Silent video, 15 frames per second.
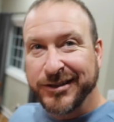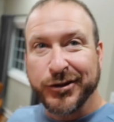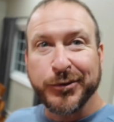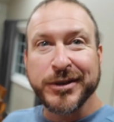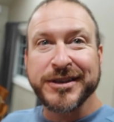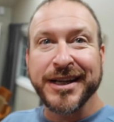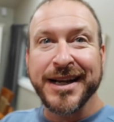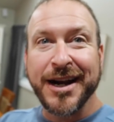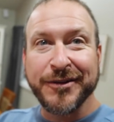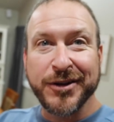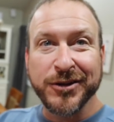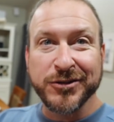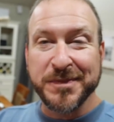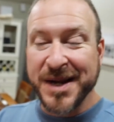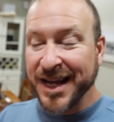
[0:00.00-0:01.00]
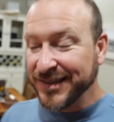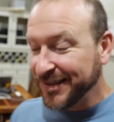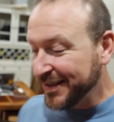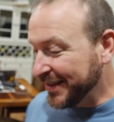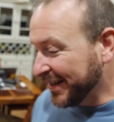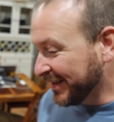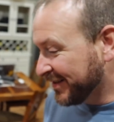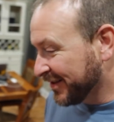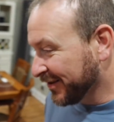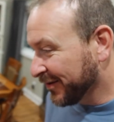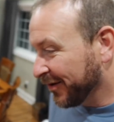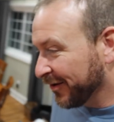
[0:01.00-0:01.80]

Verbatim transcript: So we sent out those masks today too.